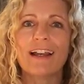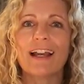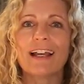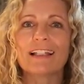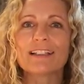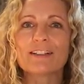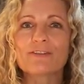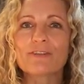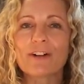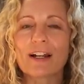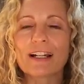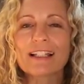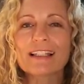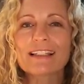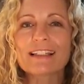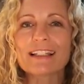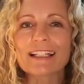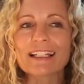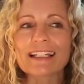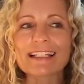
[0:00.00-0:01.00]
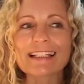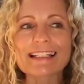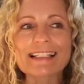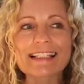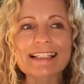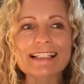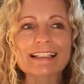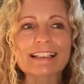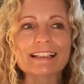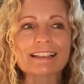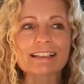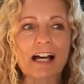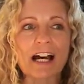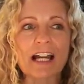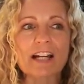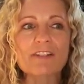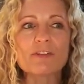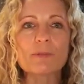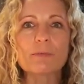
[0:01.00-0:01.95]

and the funny thing is, is a lot of